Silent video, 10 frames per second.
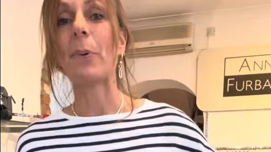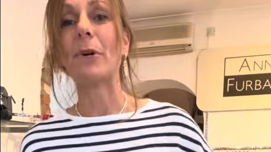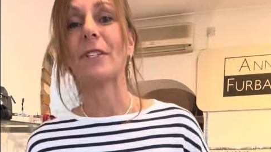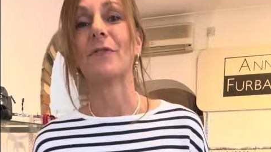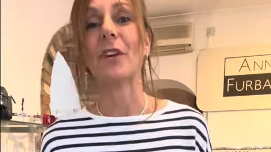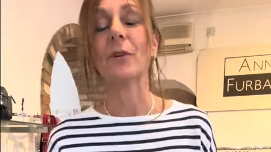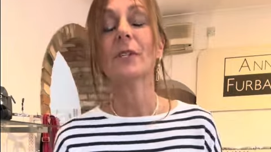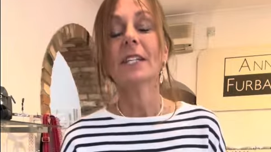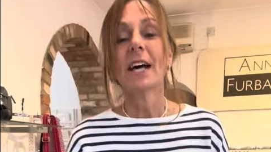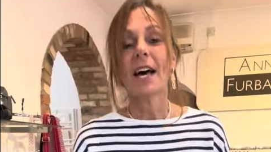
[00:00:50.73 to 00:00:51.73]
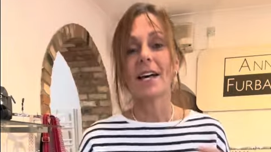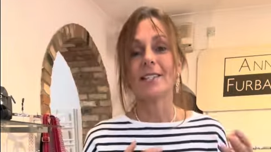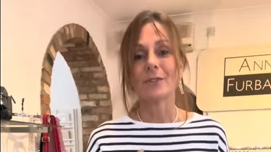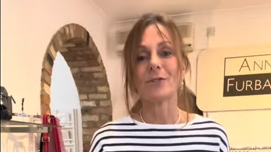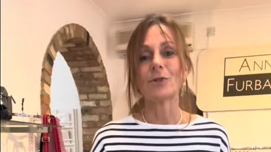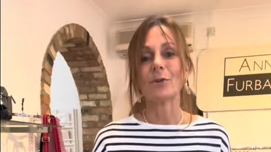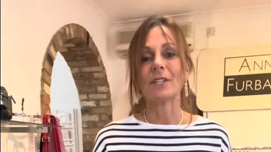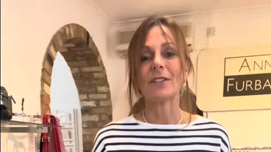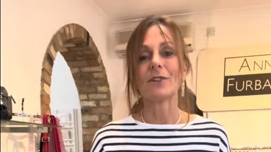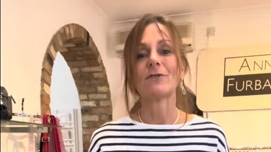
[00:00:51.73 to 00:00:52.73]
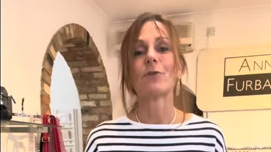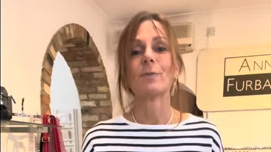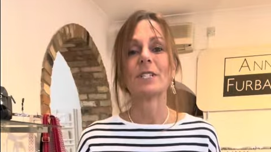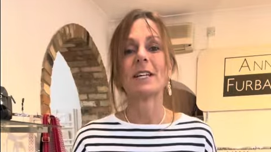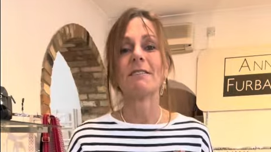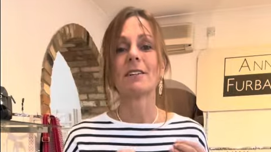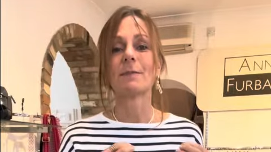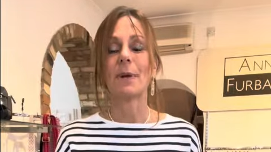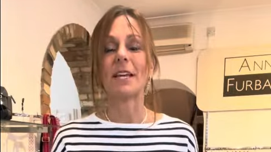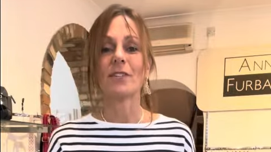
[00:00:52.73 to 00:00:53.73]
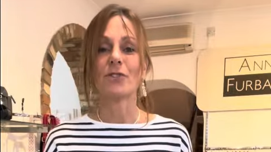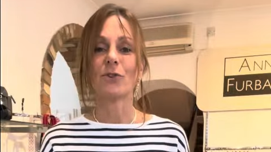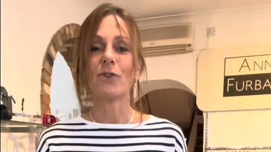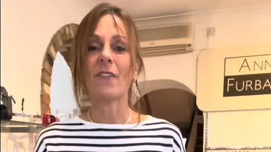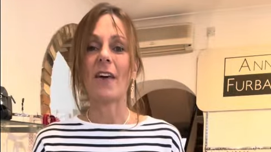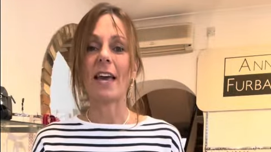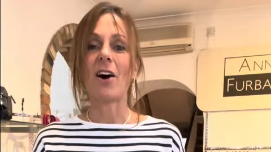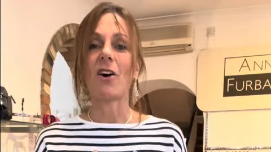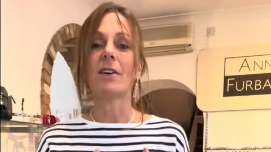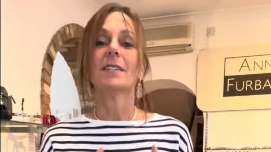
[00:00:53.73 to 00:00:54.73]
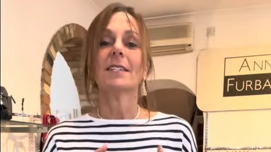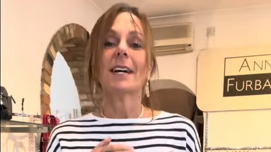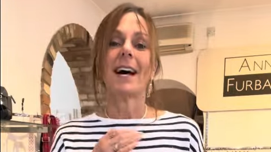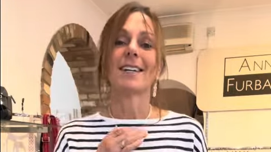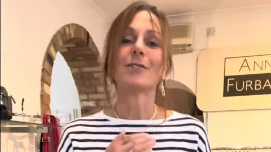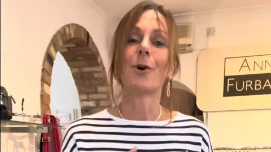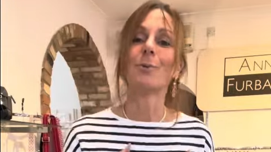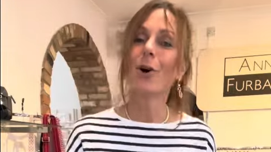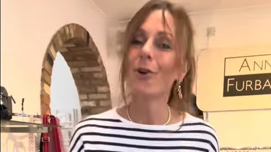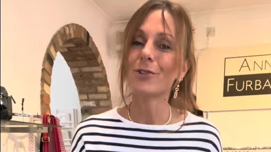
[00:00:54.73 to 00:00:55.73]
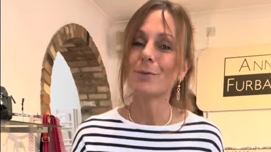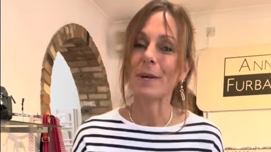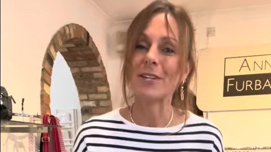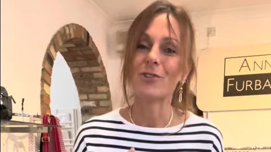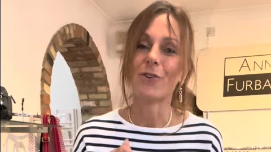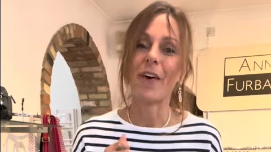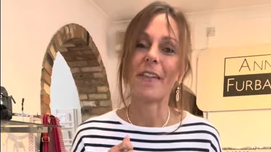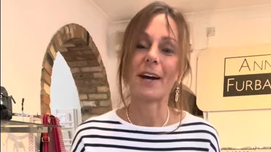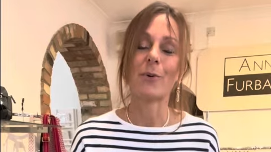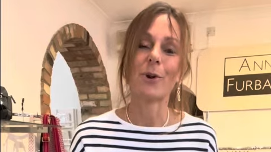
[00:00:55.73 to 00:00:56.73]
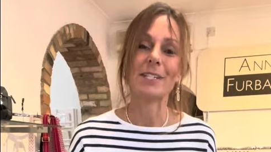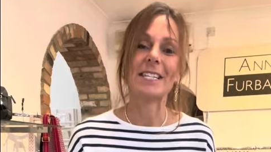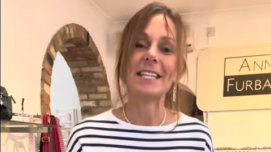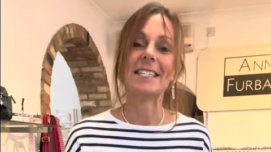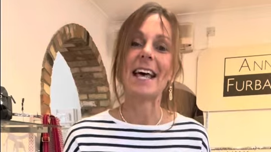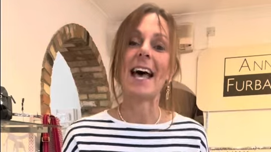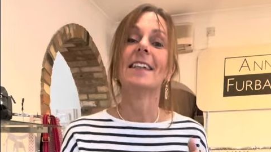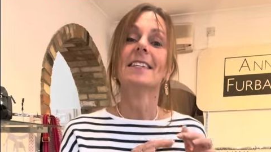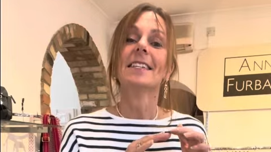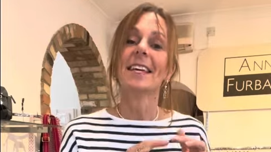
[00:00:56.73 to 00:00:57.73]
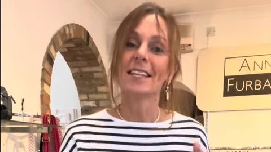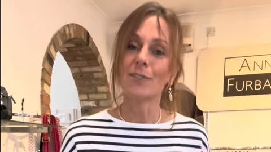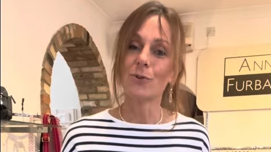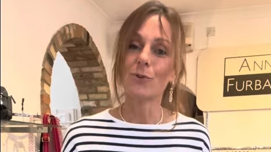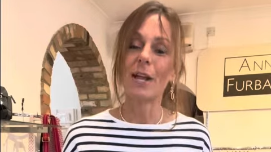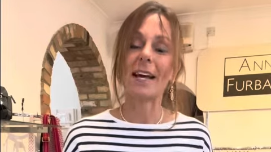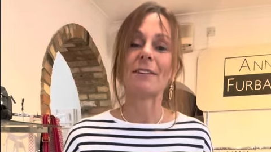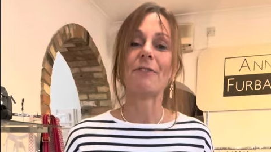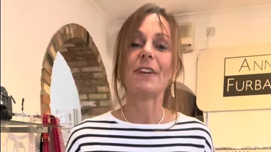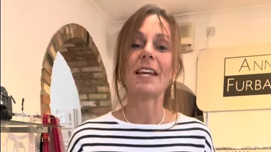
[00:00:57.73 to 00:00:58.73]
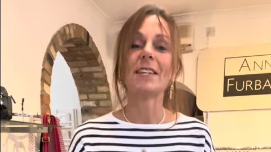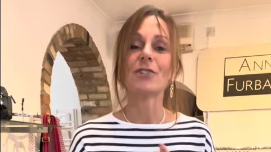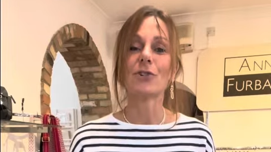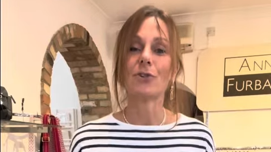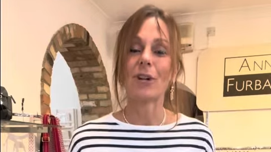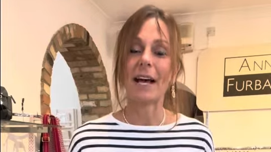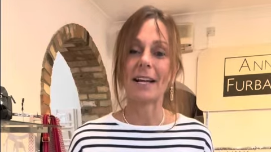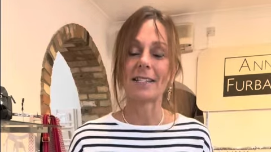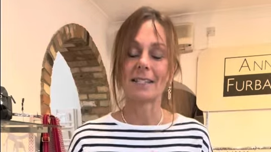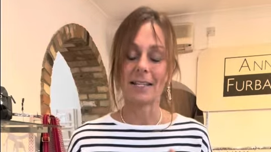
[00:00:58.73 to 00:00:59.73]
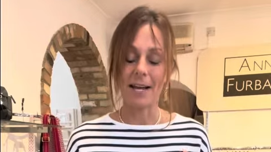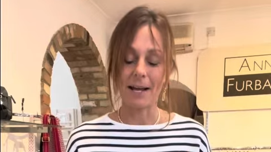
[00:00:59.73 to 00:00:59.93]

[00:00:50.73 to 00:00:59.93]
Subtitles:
point of view. So sourcing those raw materials, making sure that they are top notch, making sure that that quality is there. It's all hand finished, all hand